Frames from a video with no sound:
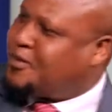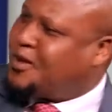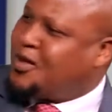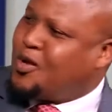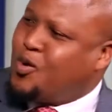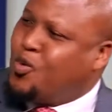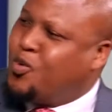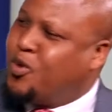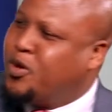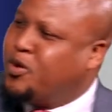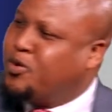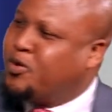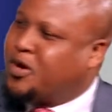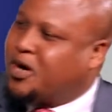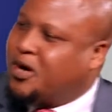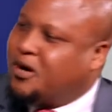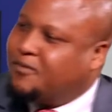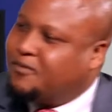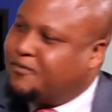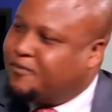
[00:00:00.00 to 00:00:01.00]
where you
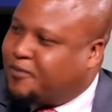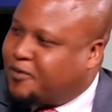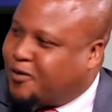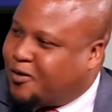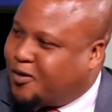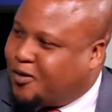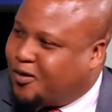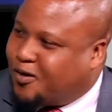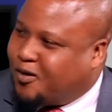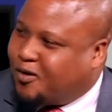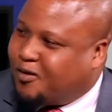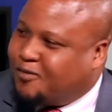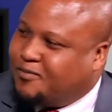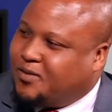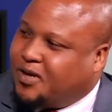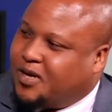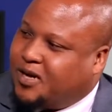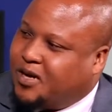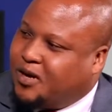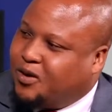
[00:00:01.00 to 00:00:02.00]
come from,
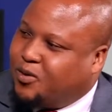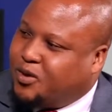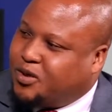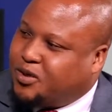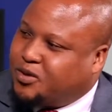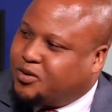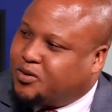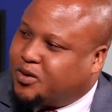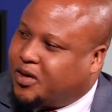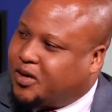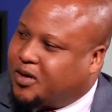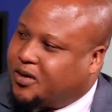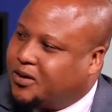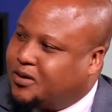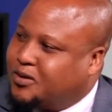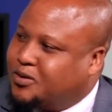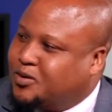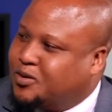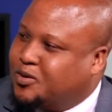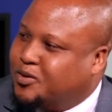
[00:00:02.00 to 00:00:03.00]
what you're
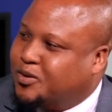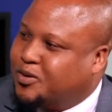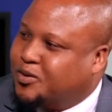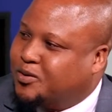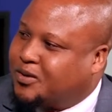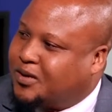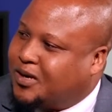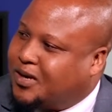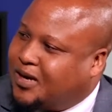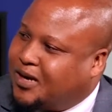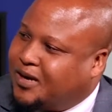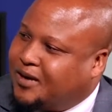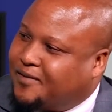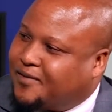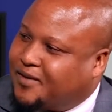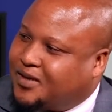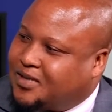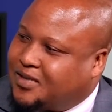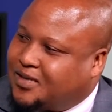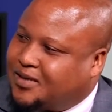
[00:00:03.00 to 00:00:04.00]
currently doing with life,
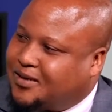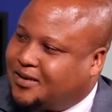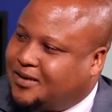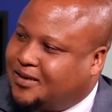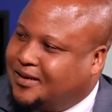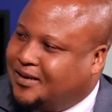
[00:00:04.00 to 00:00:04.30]
etc.?